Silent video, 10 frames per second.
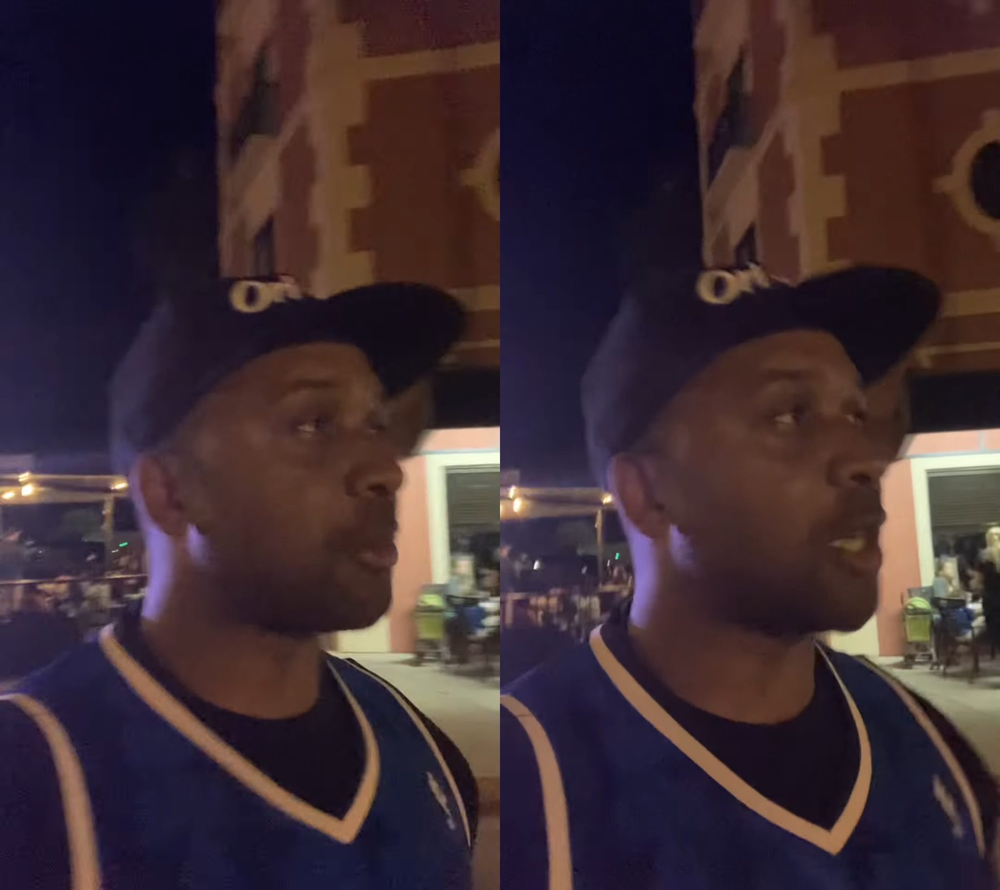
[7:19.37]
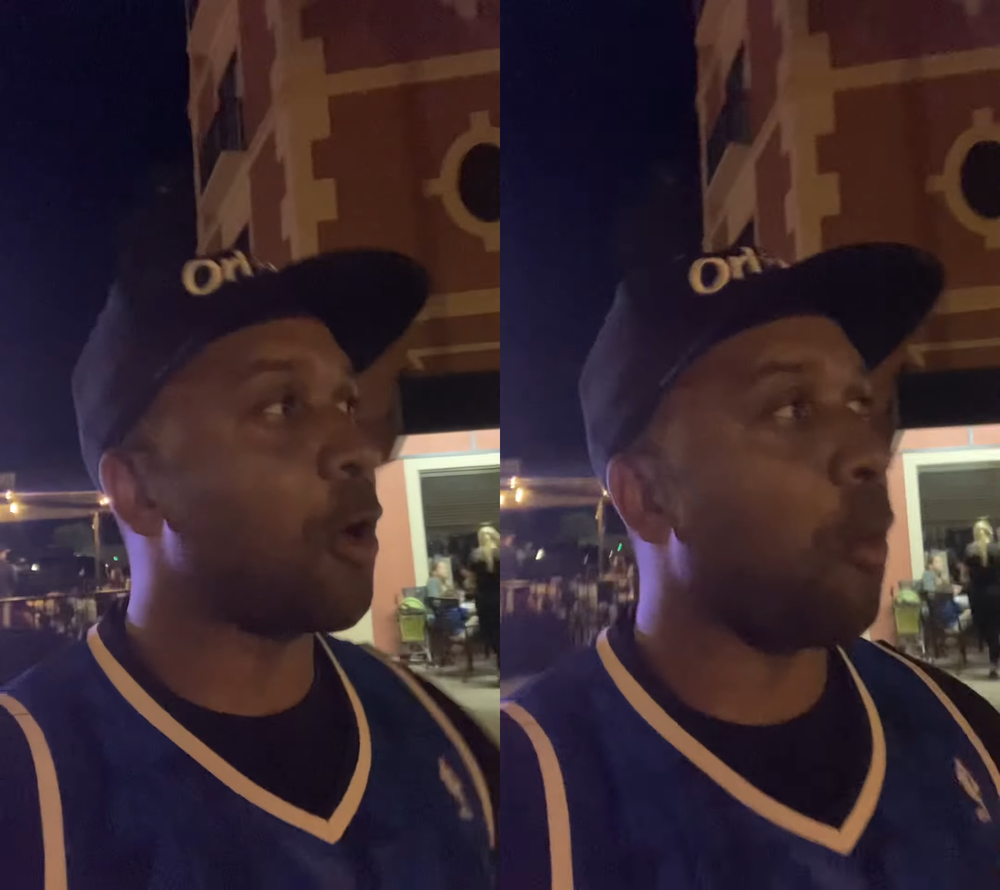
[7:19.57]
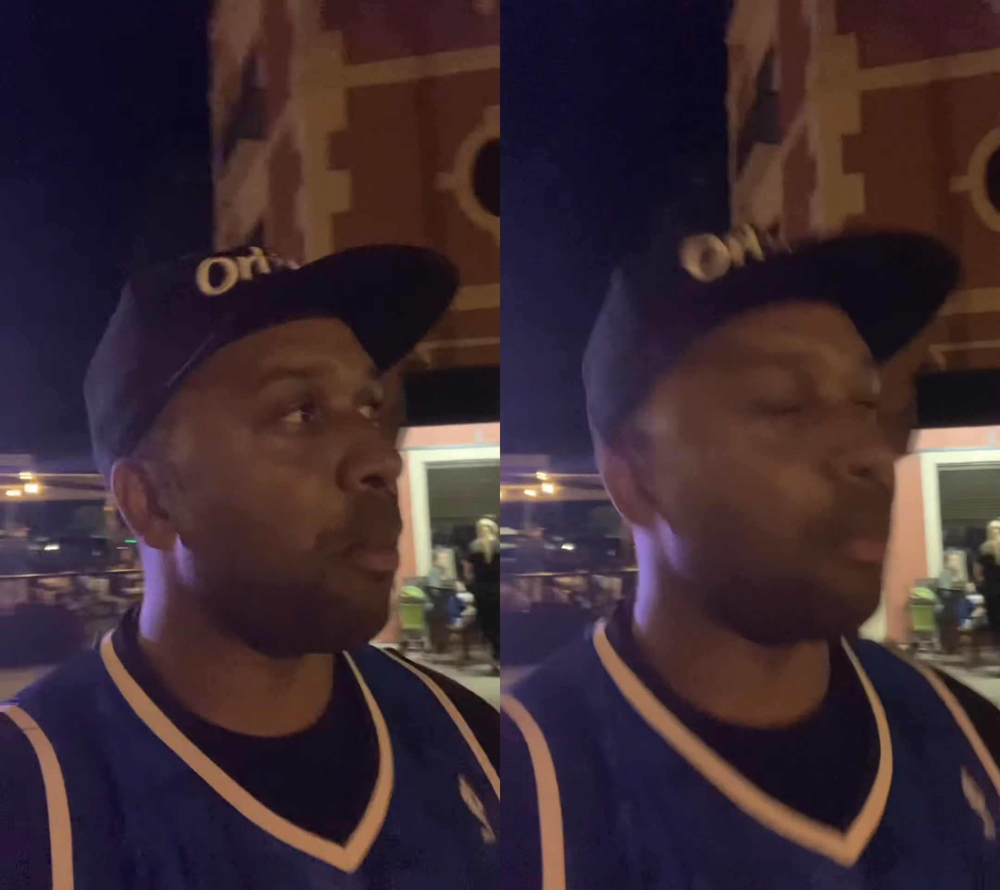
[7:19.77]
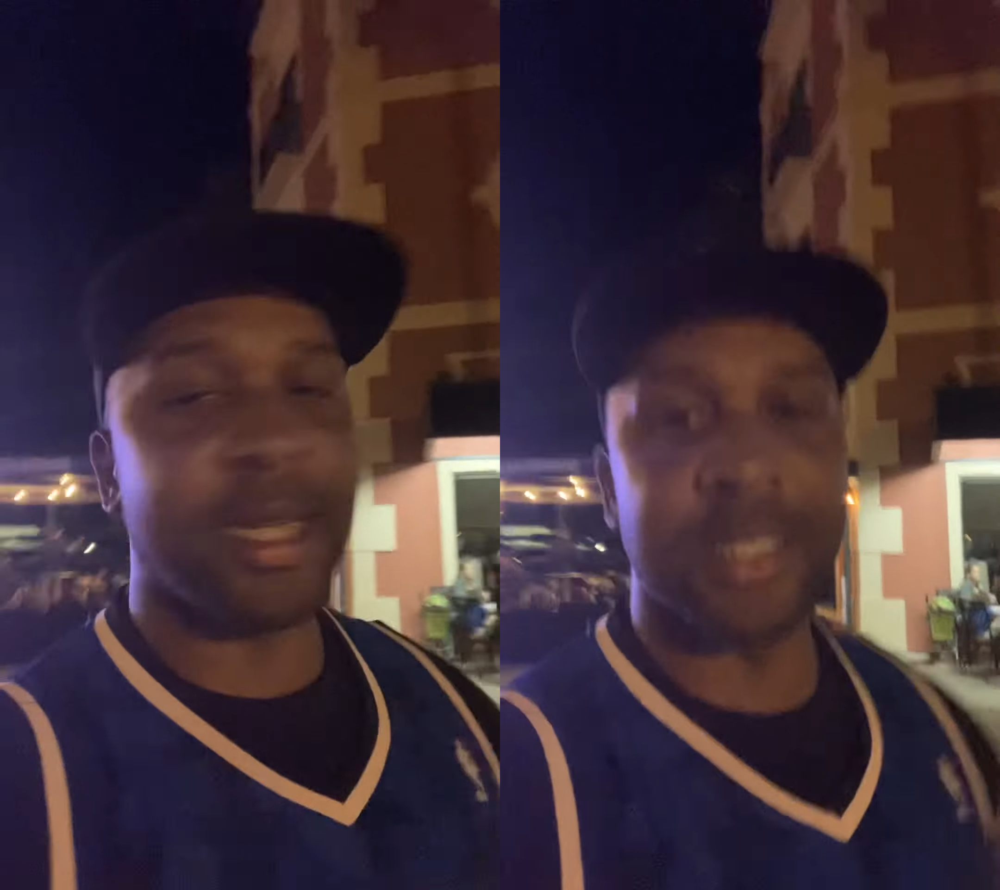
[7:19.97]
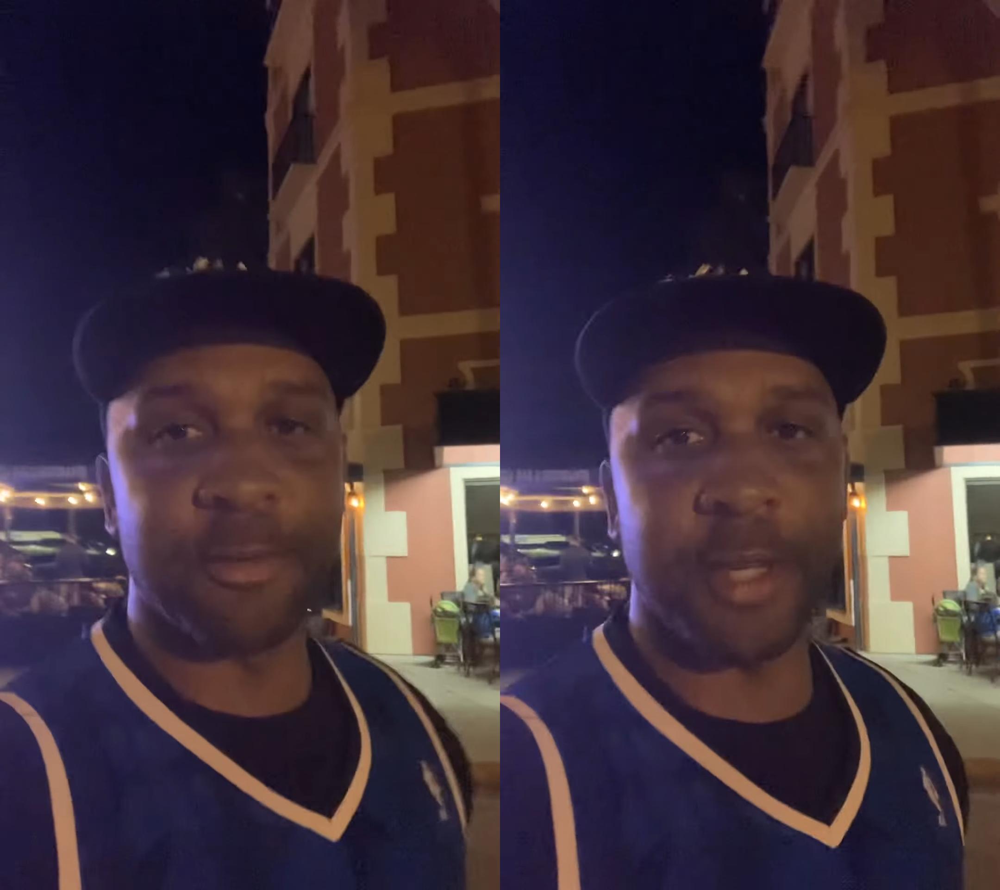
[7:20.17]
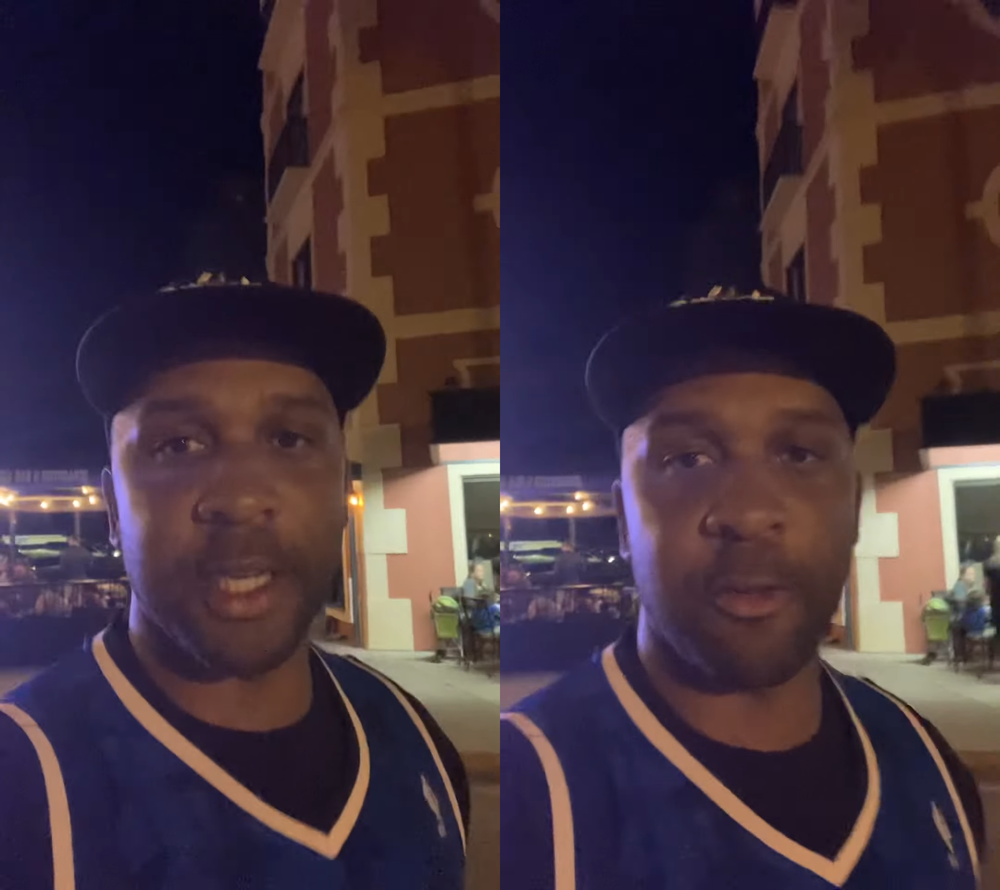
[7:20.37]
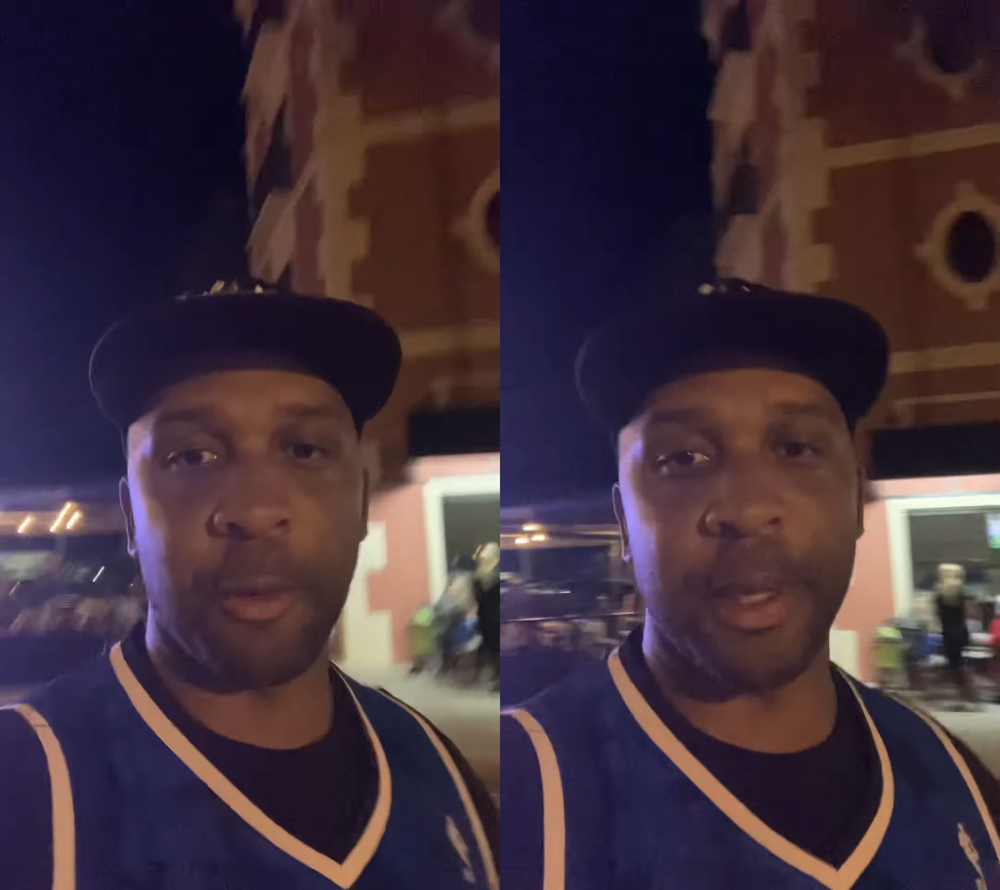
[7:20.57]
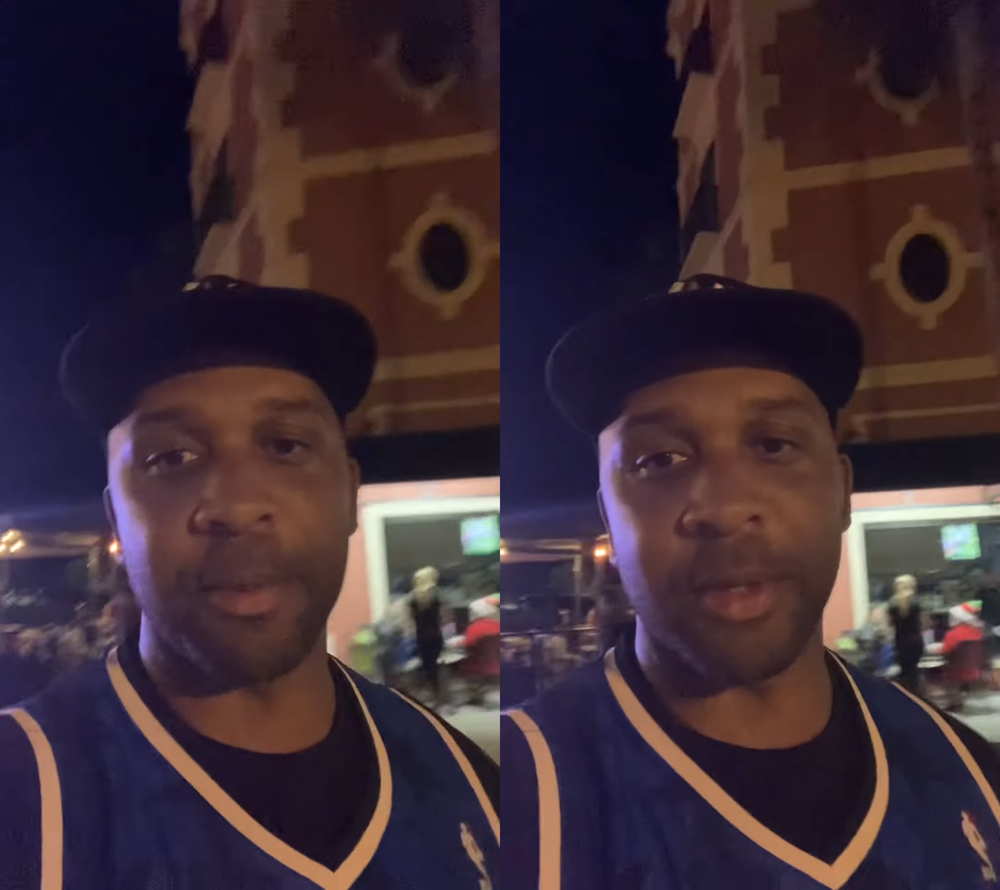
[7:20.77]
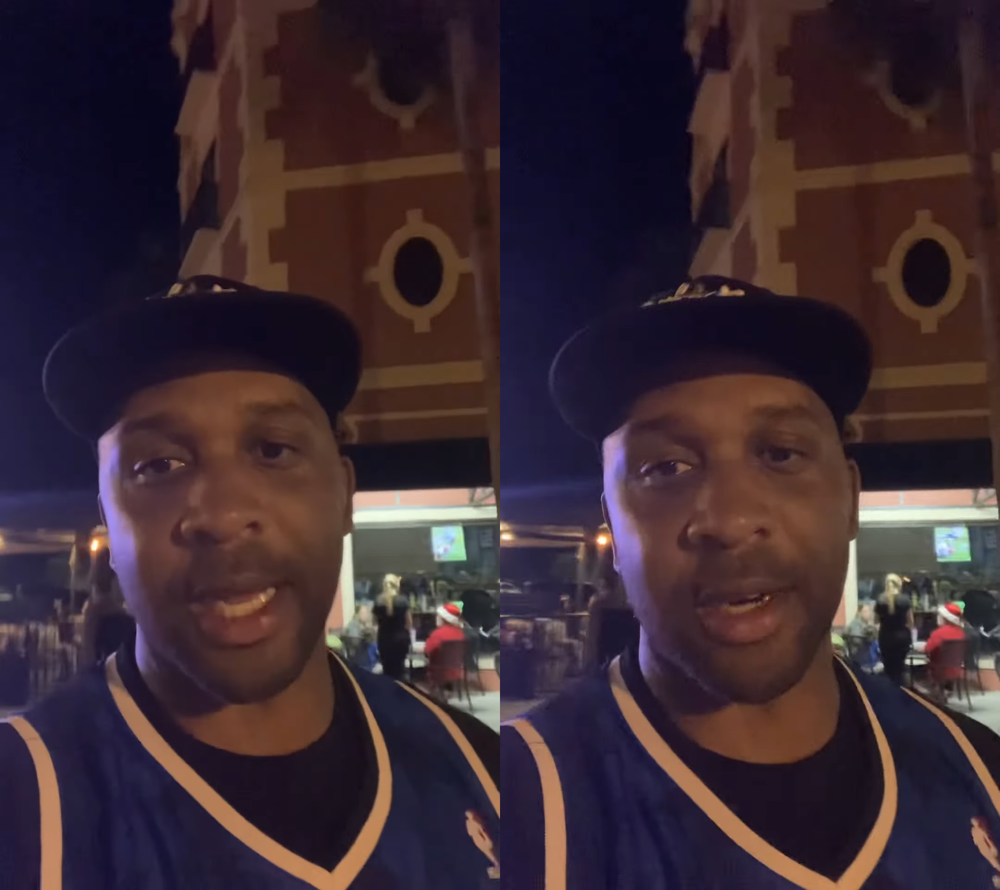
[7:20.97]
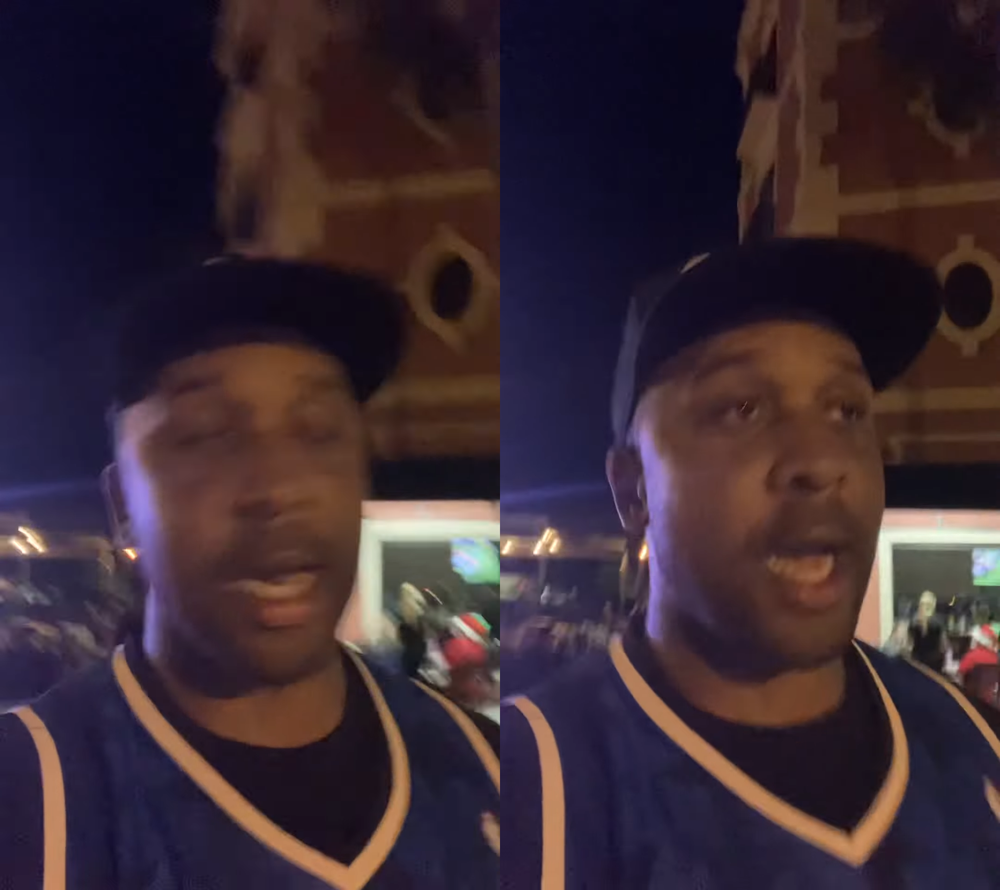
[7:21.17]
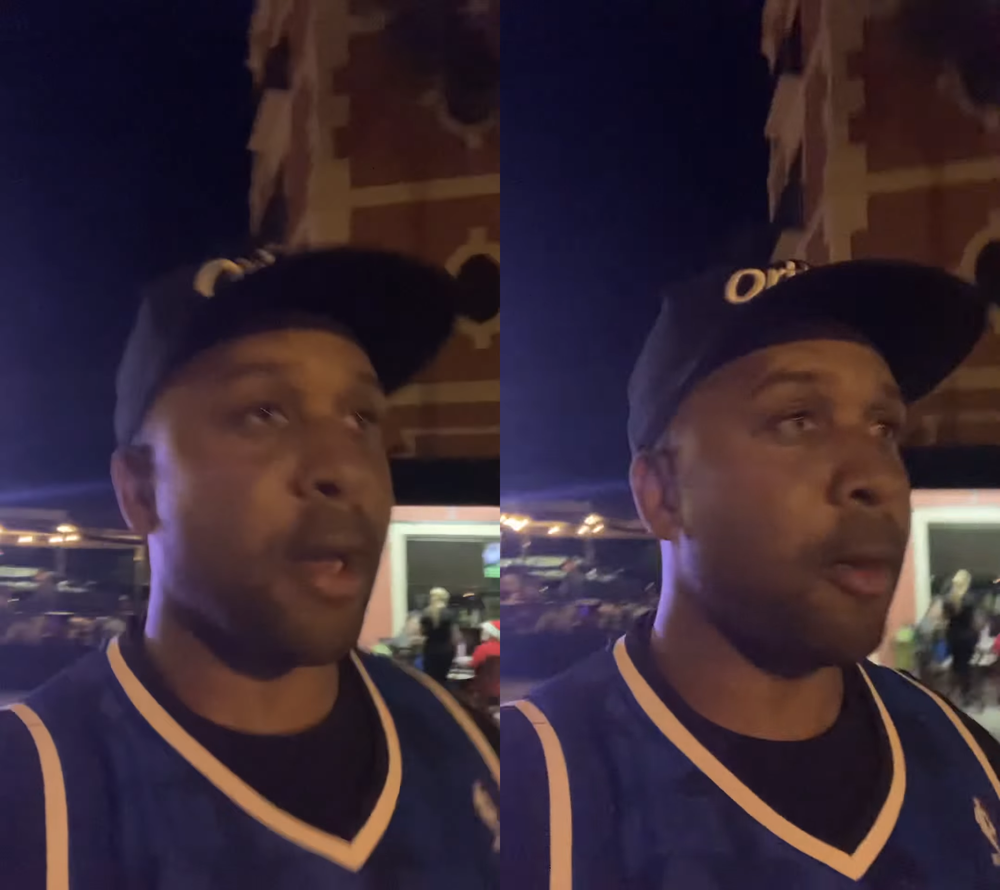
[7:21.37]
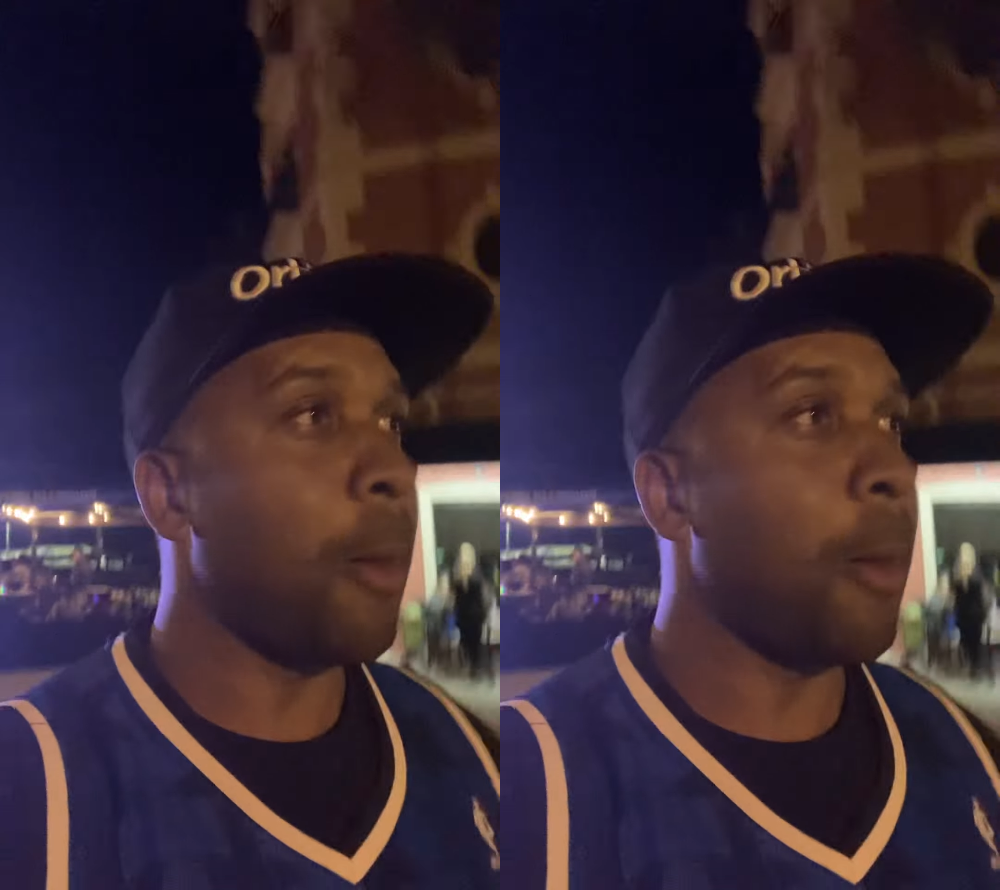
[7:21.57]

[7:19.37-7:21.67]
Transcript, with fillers: So, making this video for people that are not,